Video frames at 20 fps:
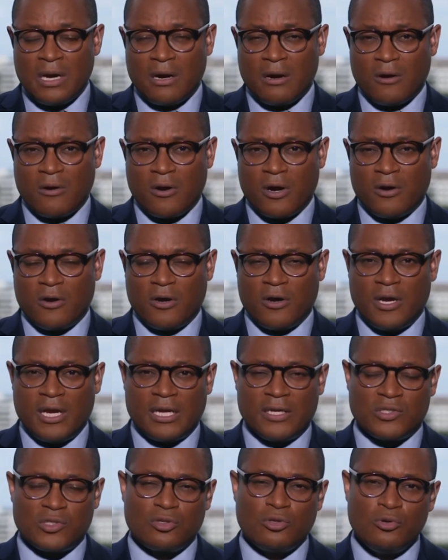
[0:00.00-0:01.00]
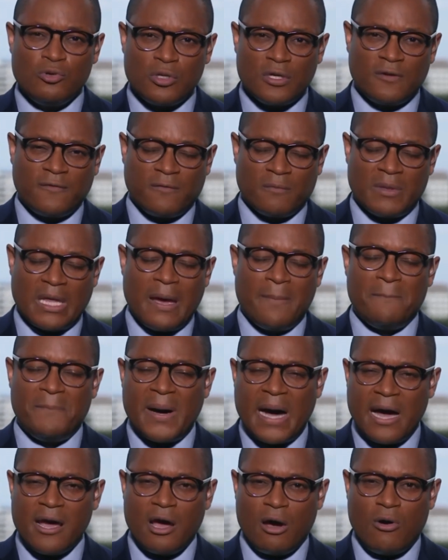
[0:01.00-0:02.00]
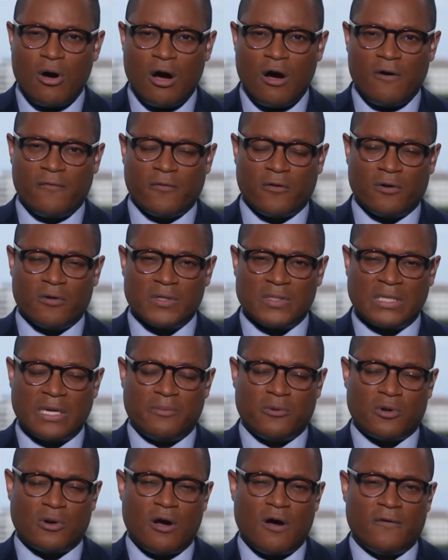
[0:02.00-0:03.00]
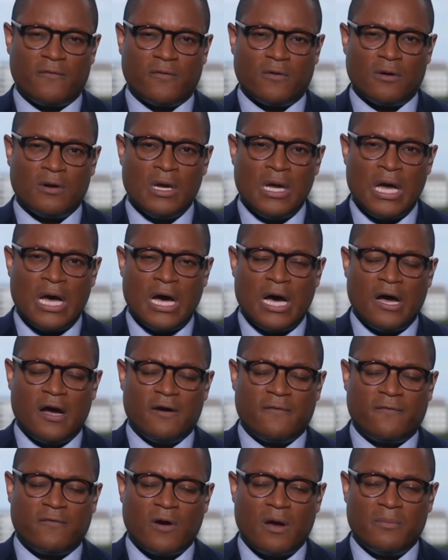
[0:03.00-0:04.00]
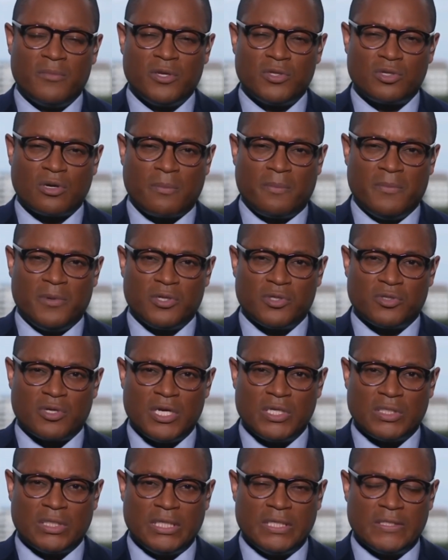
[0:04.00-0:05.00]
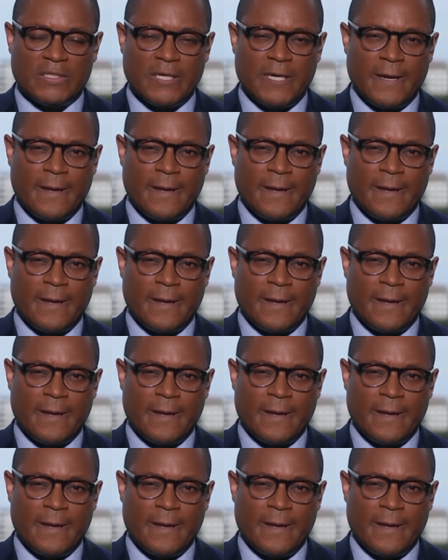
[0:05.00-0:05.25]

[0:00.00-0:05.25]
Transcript: or excluded from that buyout offer, a separate offer from the Trump administration, Lindsay.